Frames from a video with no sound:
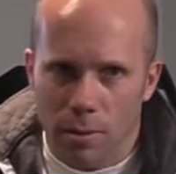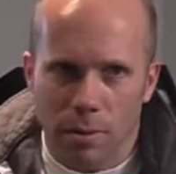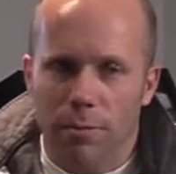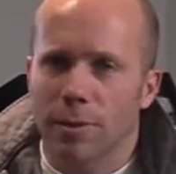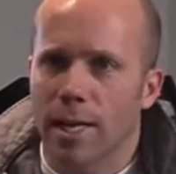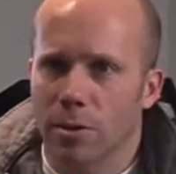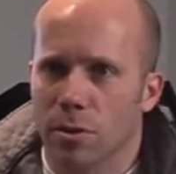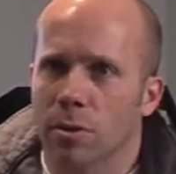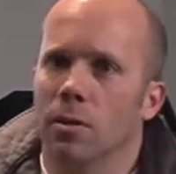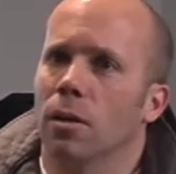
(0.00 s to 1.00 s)

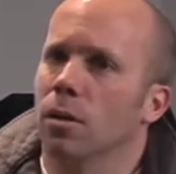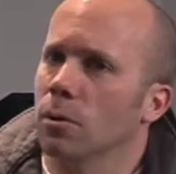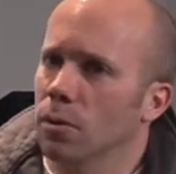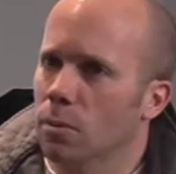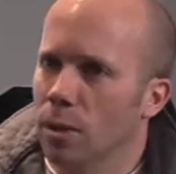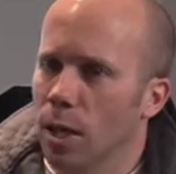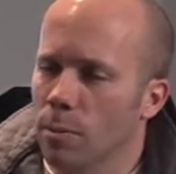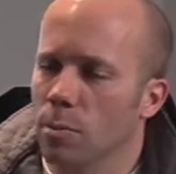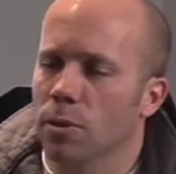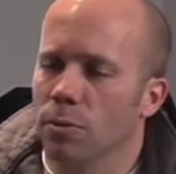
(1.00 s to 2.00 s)
faster, are going to be
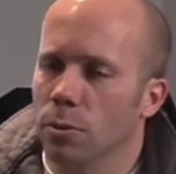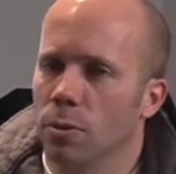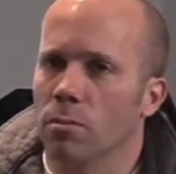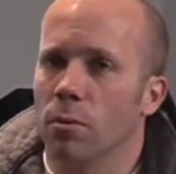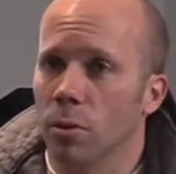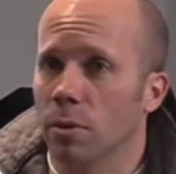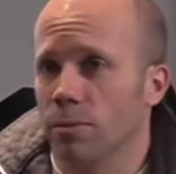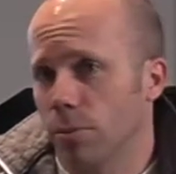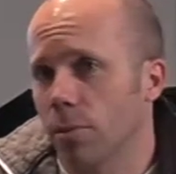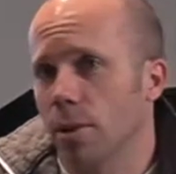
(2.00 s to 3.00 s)
capable of doing more
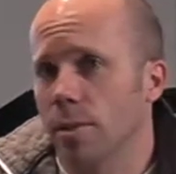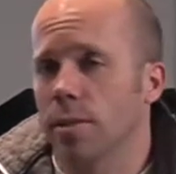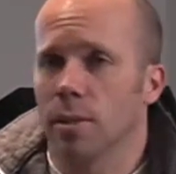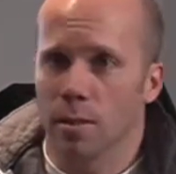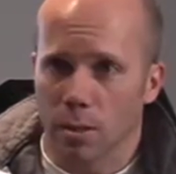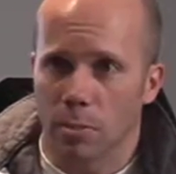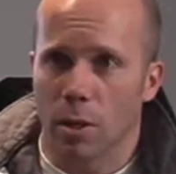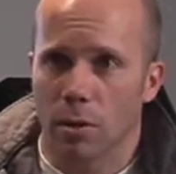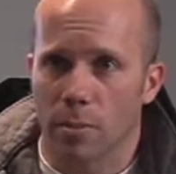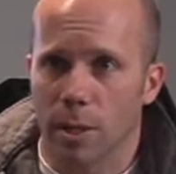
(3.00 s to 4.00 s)
for us in a
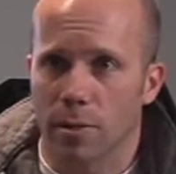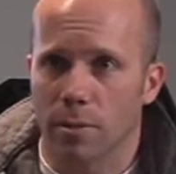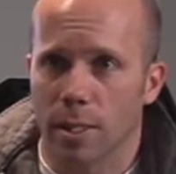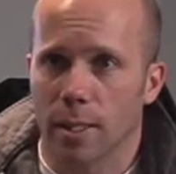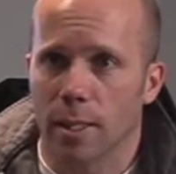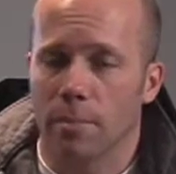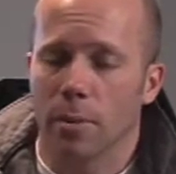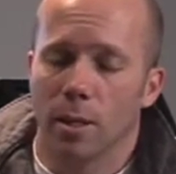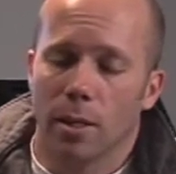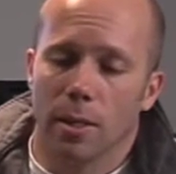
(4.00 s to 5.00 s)
smaller amount of time,
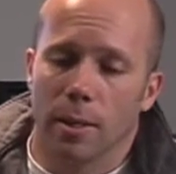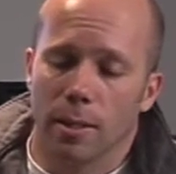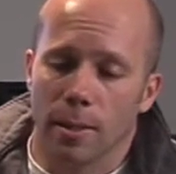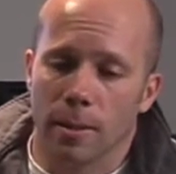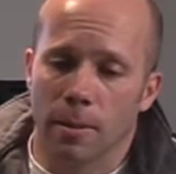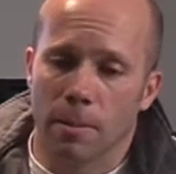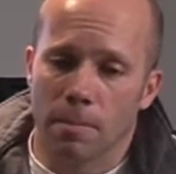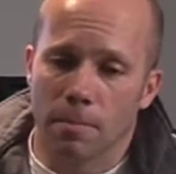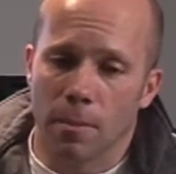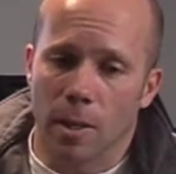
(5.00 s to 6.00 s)

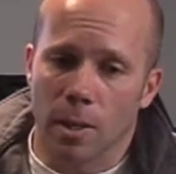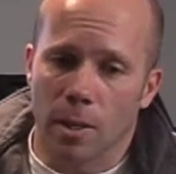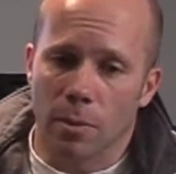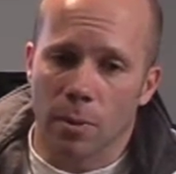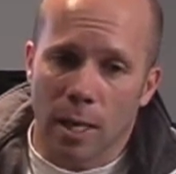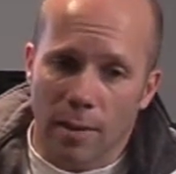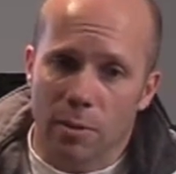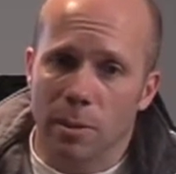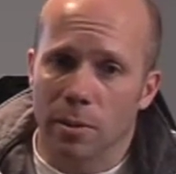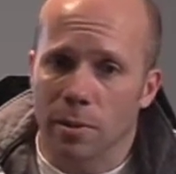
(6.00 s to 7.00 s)
and we have
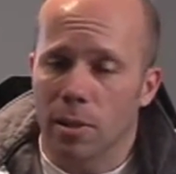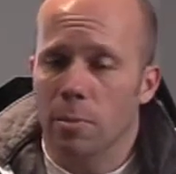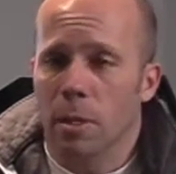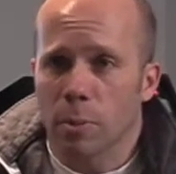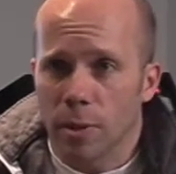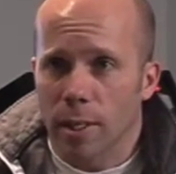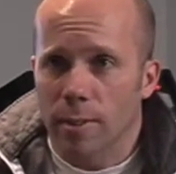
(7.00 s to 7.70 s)
to be able to keep up with that